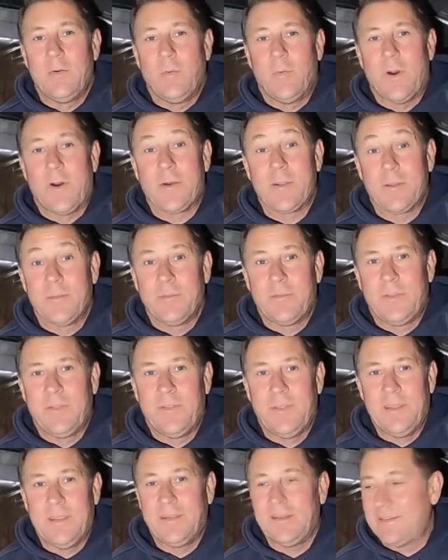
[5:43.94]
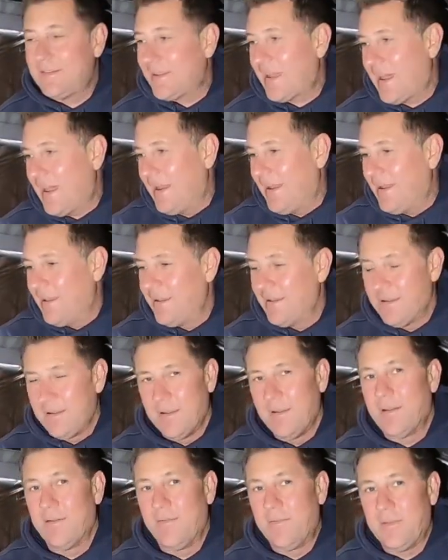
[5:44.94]
welcome to the inside
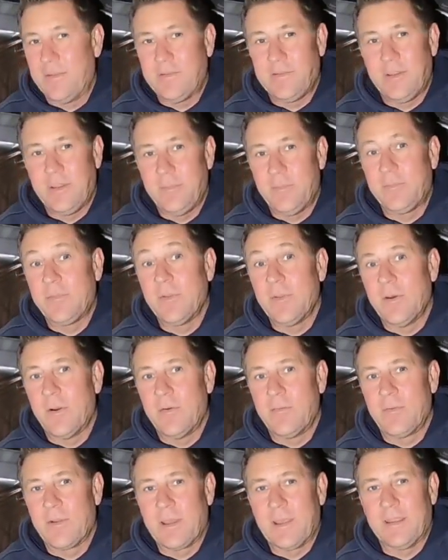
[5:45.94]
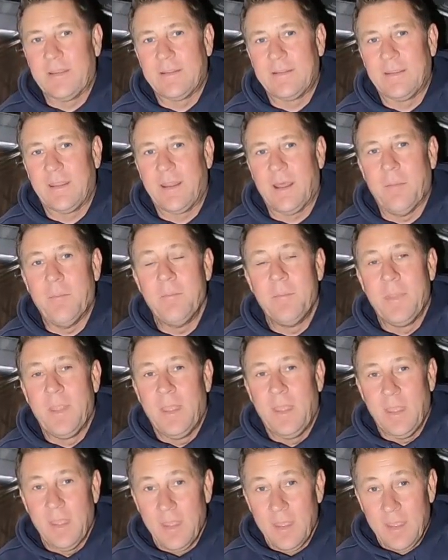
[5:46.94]
of the cheap overland setup.
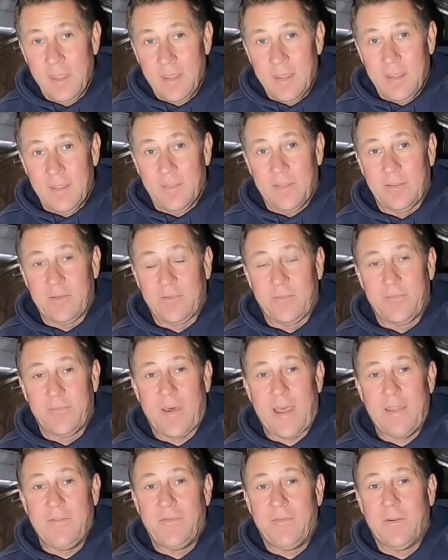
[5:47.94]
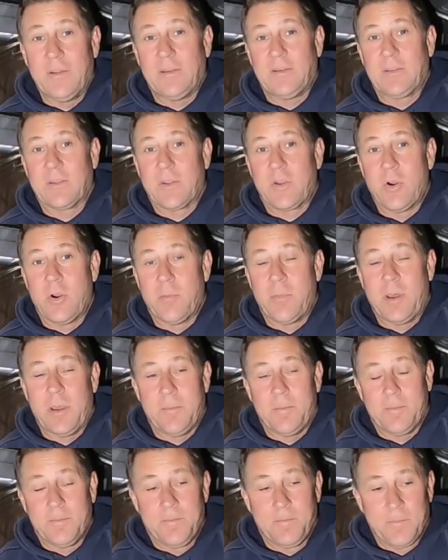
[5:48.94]
This 5-foot
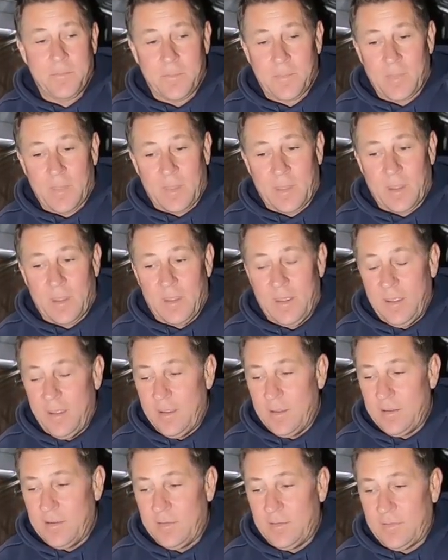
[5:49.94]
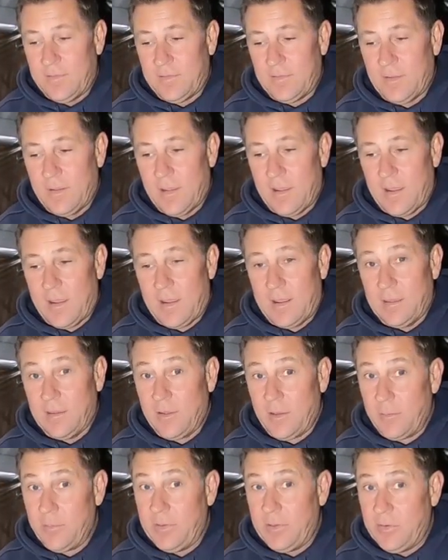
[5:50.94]
Tacoma is a
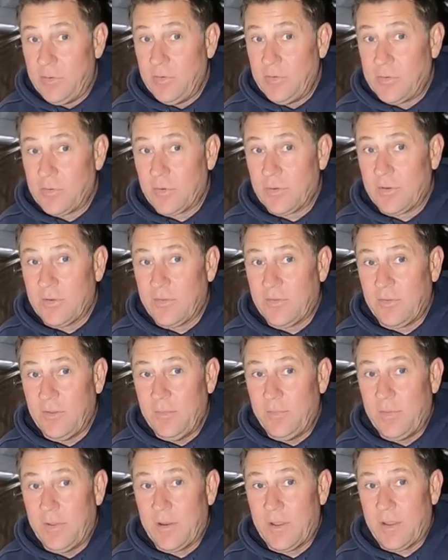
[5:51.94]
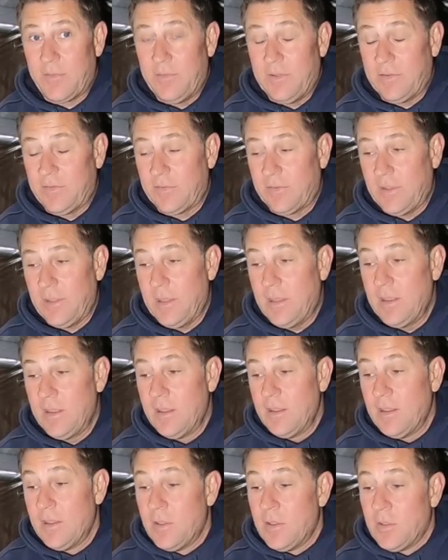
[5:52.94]
little bit too short to sleep in, obviously.
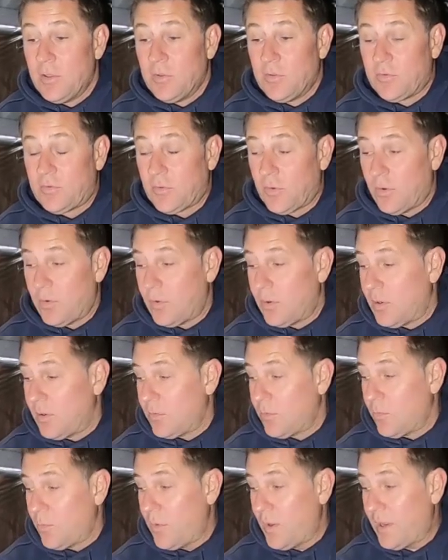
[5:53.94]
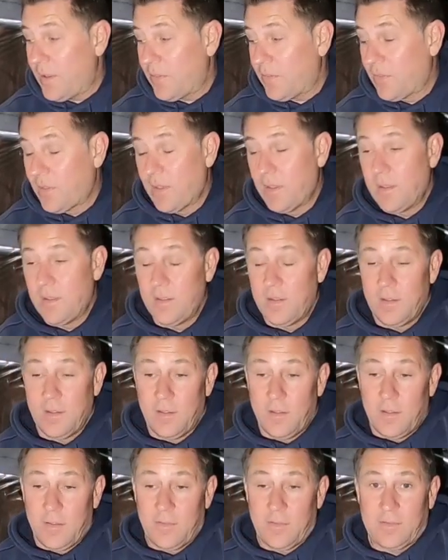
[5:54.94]
So with
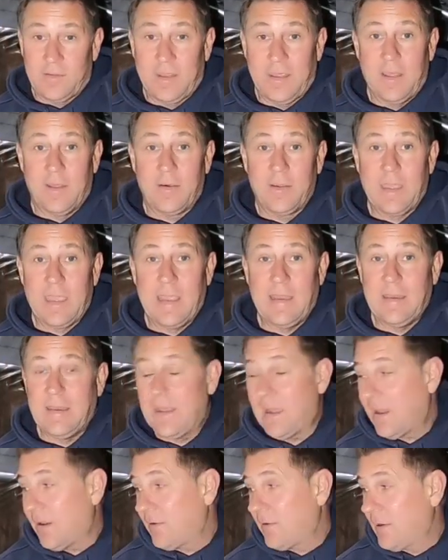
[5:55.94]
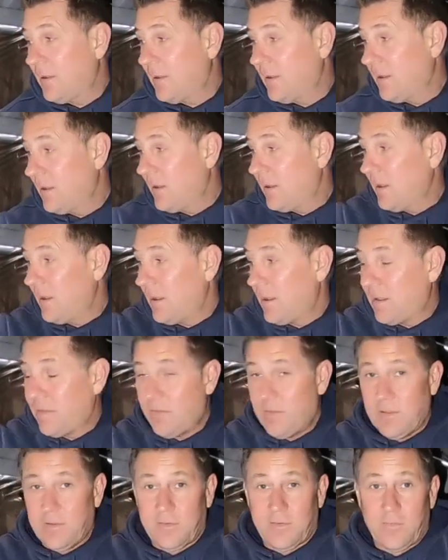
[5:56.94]
the tailgate down
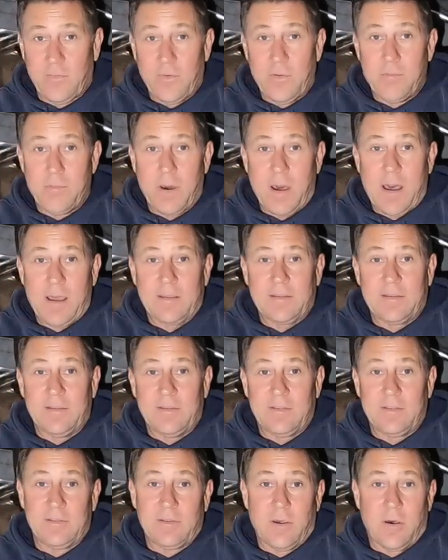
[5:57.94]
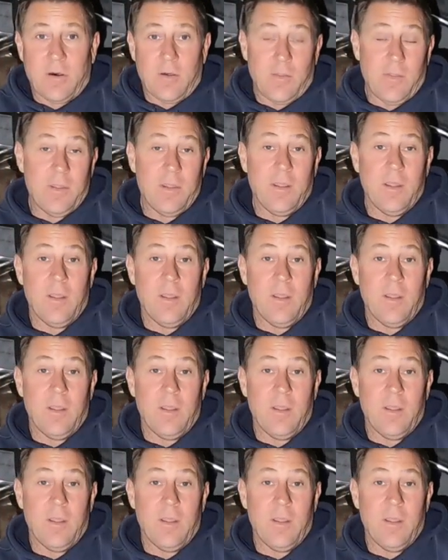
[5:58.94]
and this footbox installed,